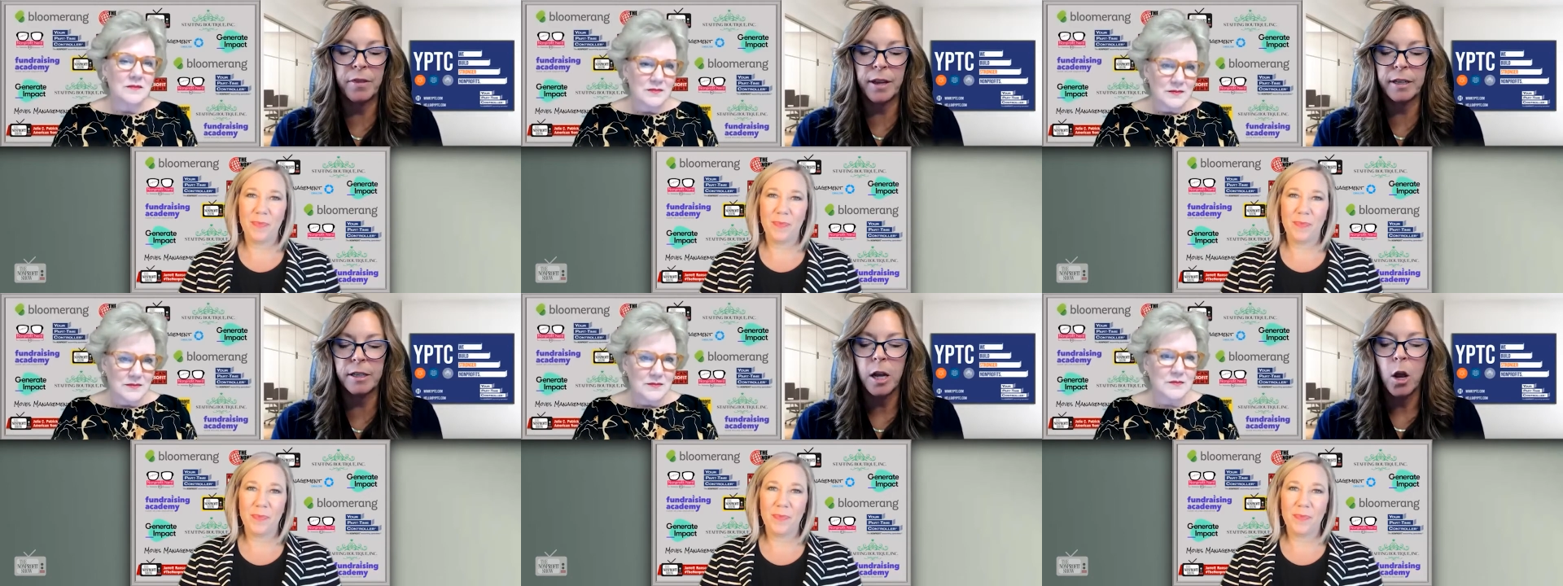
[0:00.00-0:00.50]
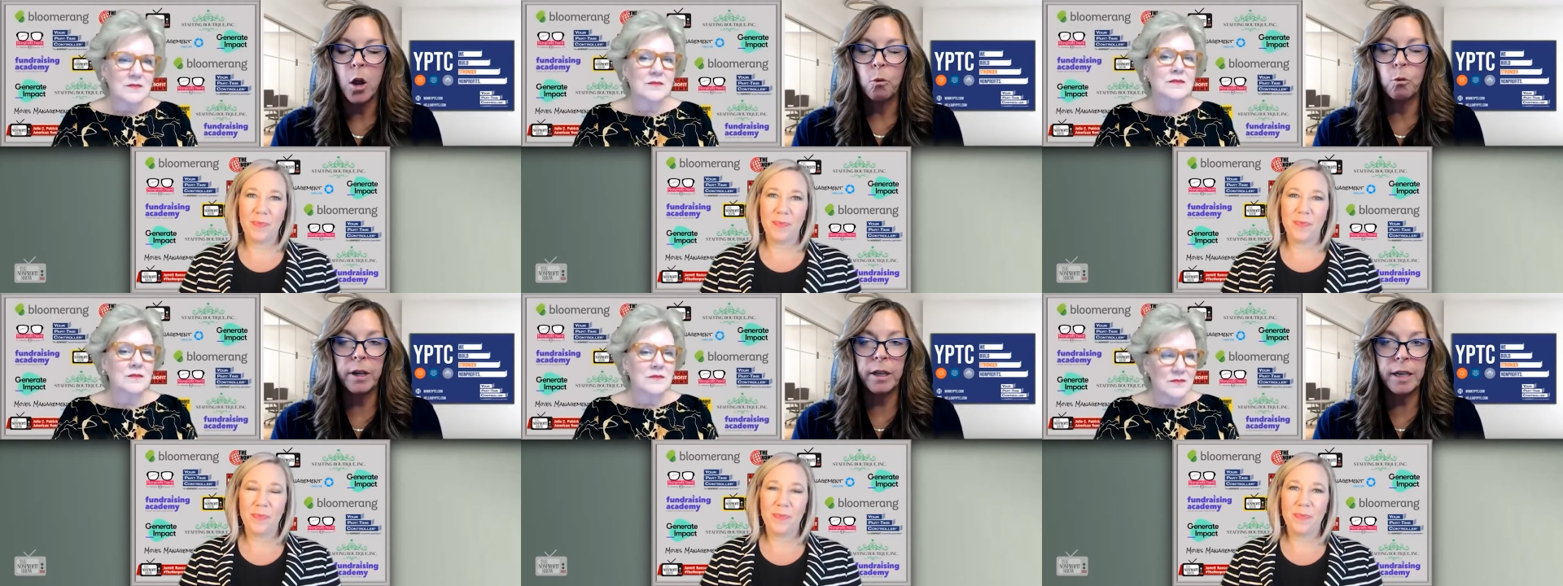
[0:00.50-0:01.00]
Speaker 1: I think it's
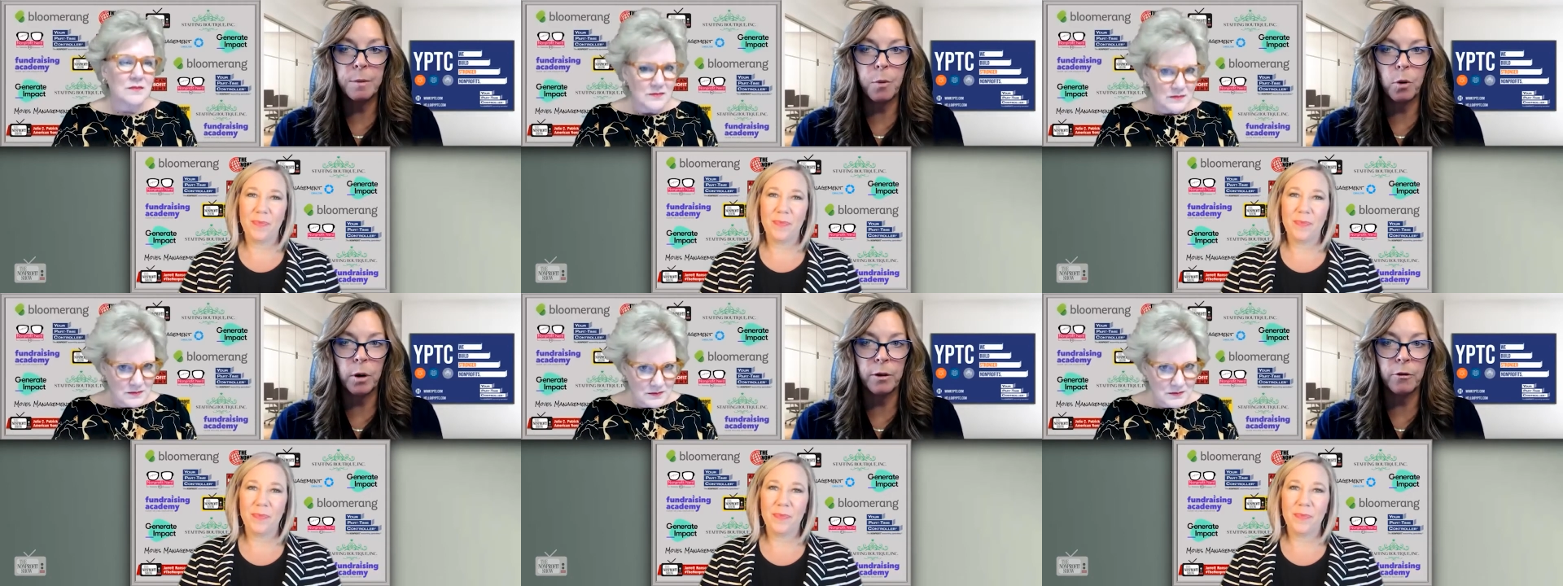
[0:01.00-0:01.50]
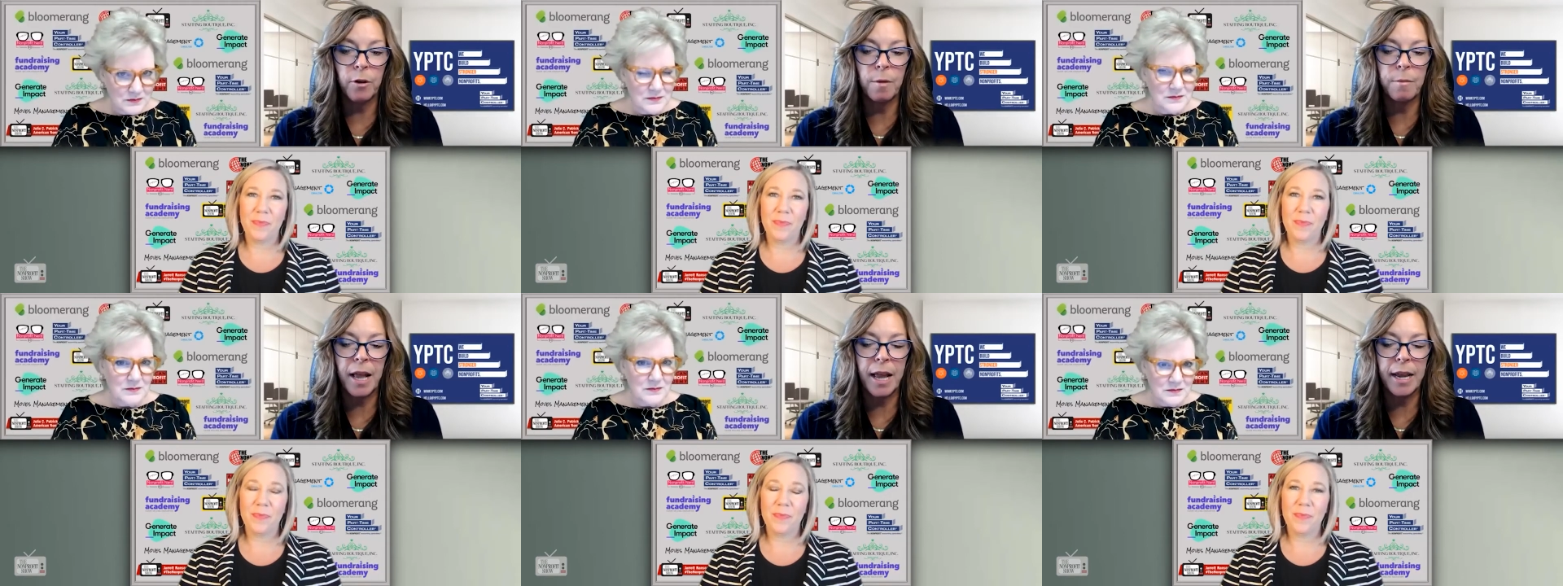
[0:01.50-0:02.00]
really important
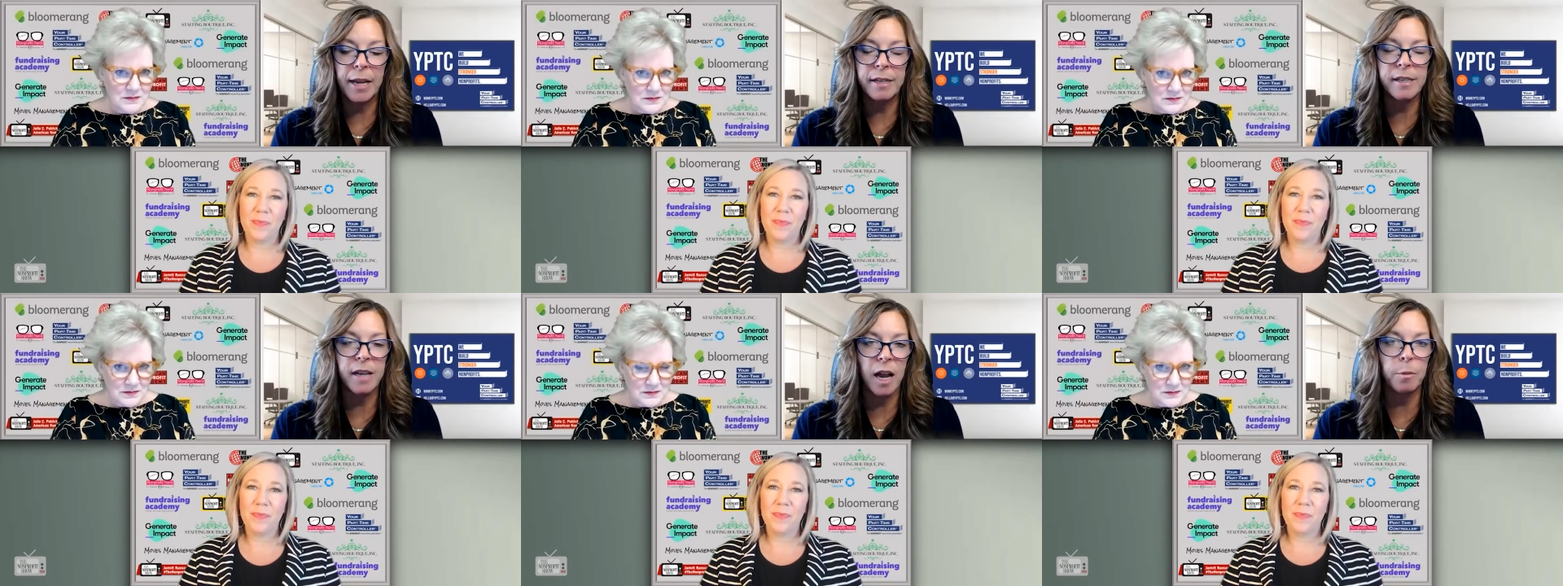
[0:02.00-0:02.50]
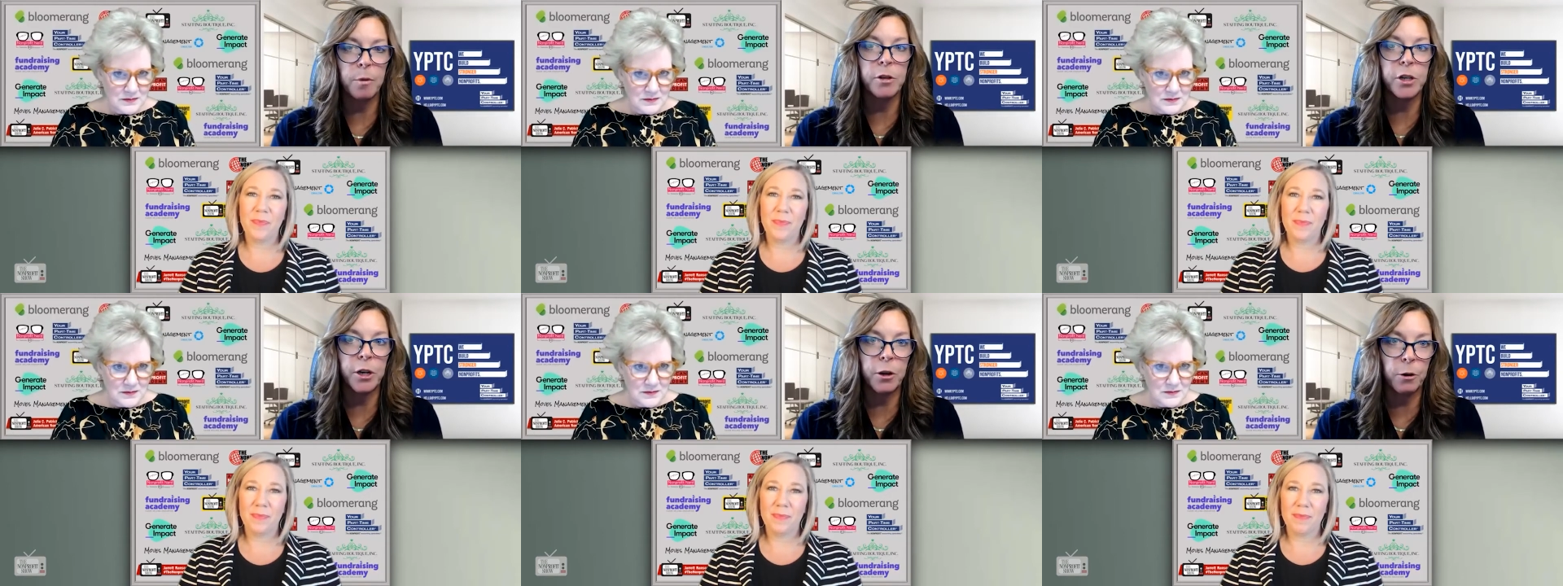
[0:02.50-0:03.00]
from a
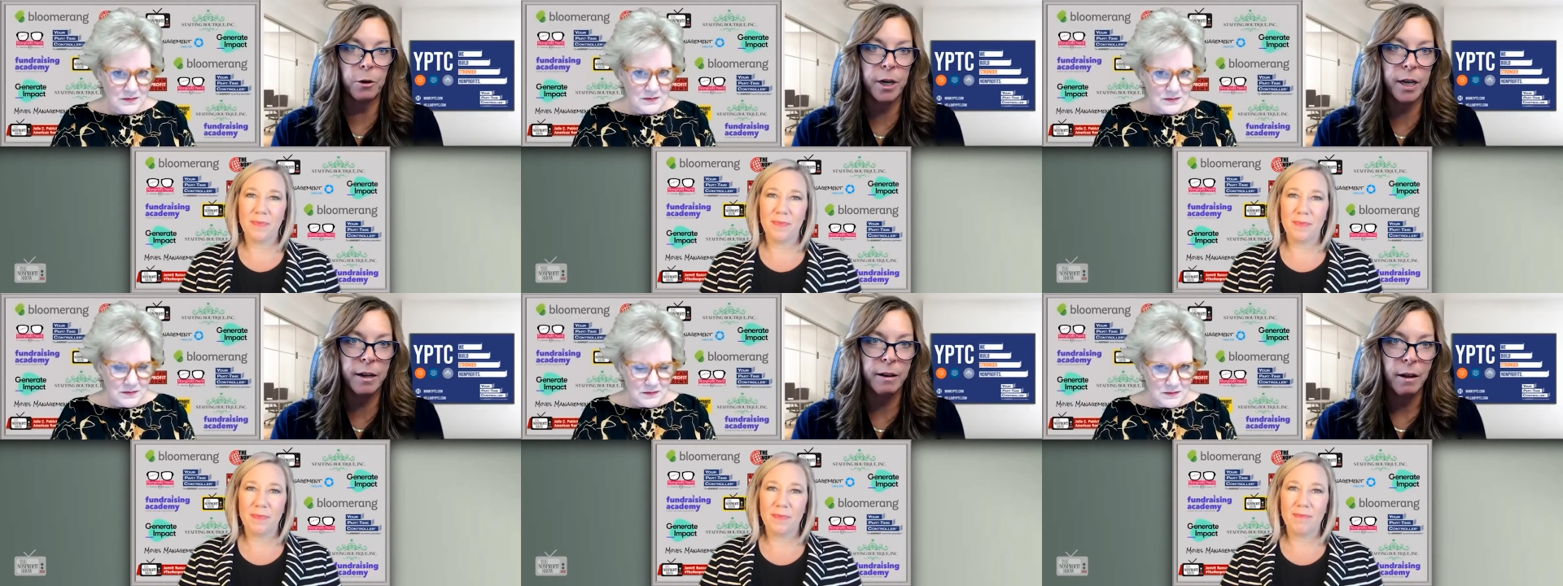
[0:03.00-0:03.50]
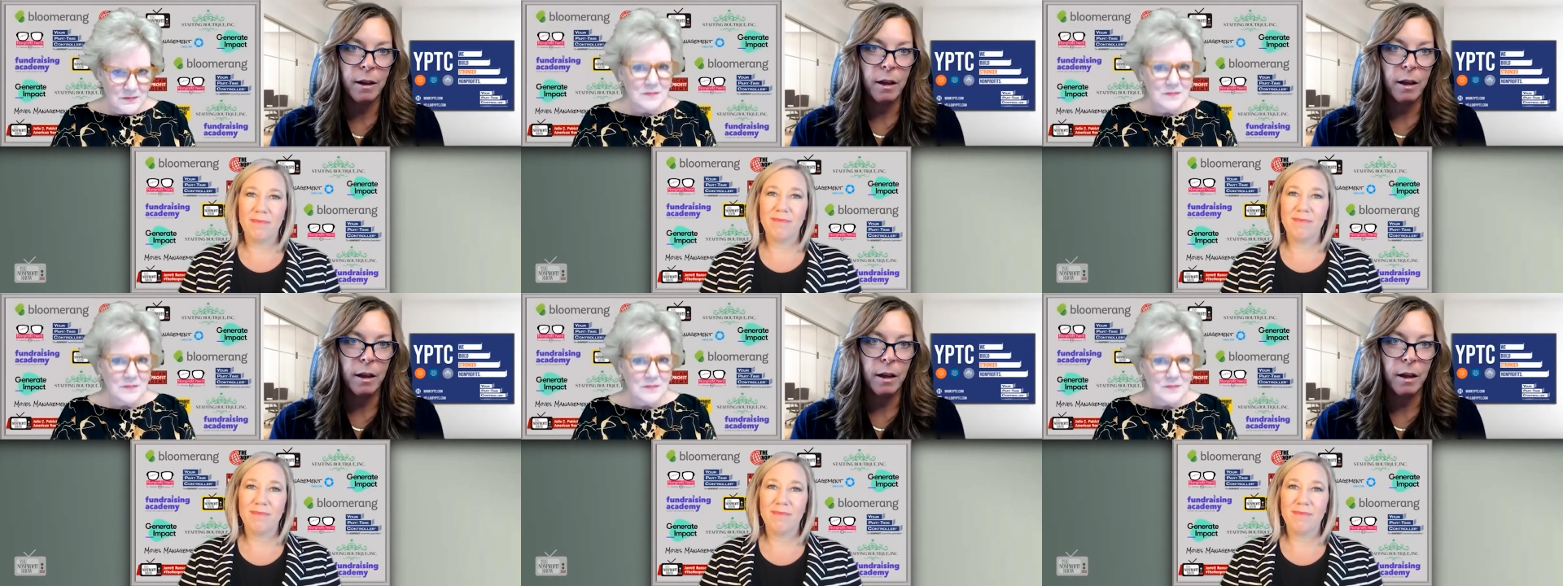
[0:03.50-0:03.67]
cybersecurity